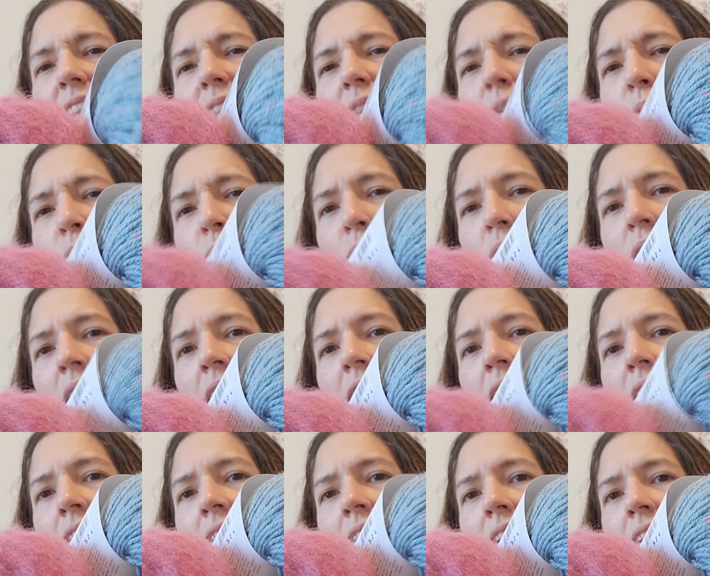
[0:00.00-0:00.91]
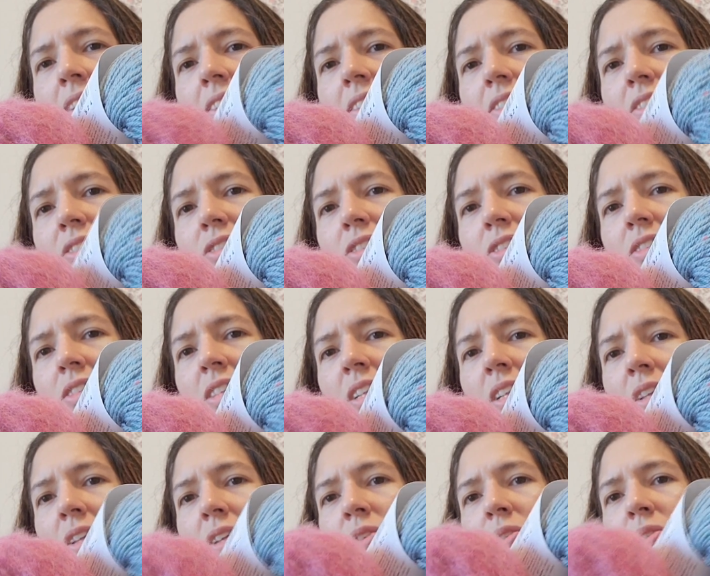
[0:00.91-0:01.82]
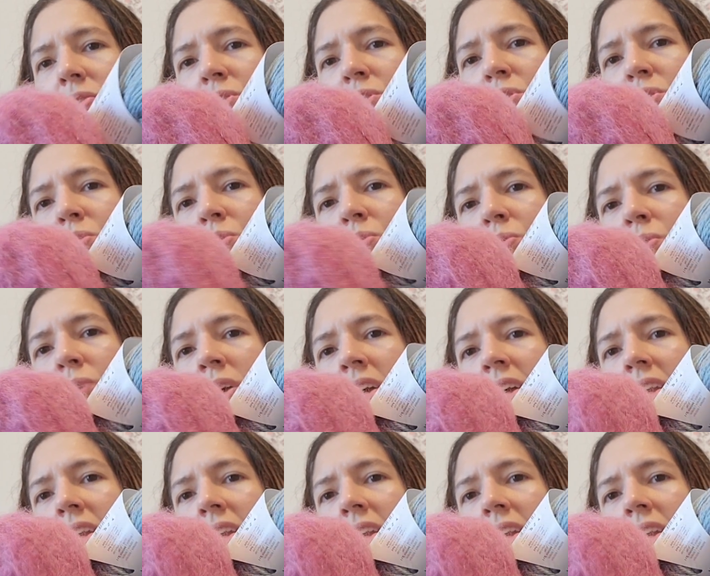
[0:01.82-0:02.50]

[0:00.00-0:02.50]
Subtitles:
The red in this is just a little too